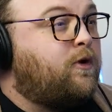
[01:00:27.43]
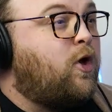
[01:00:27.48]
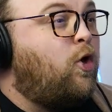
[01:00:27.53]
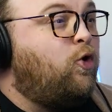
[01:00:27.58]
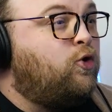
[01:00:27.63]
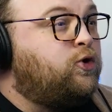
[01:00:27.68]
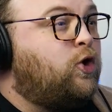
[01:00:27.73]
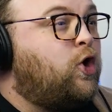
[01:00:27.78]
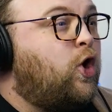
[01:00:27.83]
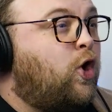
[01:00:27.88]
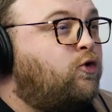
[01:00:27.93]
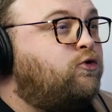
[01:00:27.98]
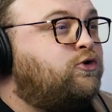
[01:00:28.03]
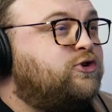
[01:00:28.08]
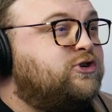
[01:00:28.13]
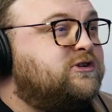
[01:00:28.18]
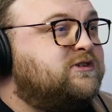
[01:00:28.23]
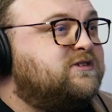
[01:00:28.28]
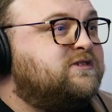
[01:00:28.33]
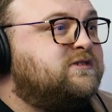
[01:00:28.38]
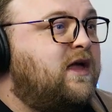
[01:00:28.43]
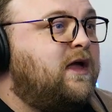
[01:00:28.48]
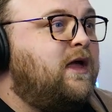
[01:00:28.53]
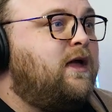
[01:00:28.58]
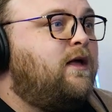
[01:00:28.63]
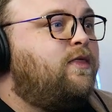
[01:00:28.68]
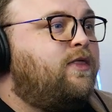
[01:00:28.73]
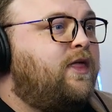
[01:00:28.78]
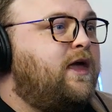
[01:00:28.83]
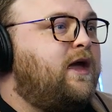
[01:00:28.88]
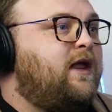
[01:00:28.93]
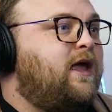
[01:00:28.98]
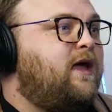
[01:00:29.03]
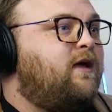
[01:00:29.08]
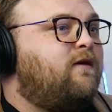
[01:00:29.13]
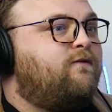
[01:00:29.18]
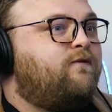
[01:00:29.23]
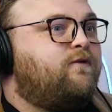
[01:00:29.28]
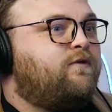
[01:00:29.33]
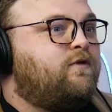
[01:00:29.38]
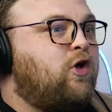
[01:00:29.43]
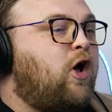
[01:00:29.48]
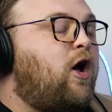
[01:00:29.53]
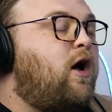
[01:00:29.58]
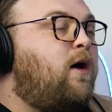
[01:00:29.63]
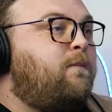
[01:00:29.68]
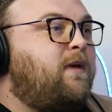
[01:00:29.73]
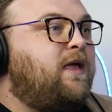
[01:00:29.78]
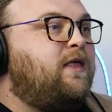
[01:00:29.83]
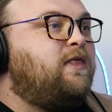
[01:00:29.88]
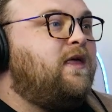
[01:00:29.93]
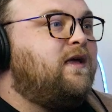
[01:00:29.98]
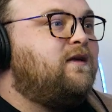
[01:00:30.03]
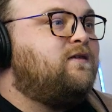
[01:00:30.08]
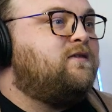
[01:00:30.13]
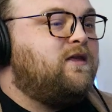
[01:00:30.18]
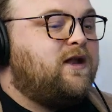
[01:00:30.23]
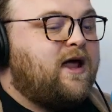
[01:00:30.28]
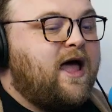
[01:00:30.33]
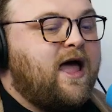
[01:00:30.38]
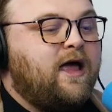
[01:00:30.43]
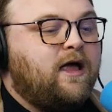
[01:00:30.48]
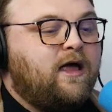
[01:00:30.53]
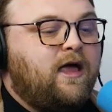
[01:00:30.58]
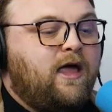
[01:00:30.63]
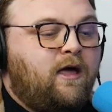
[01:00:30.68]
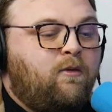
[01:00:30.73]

old coaches that have taught me things that I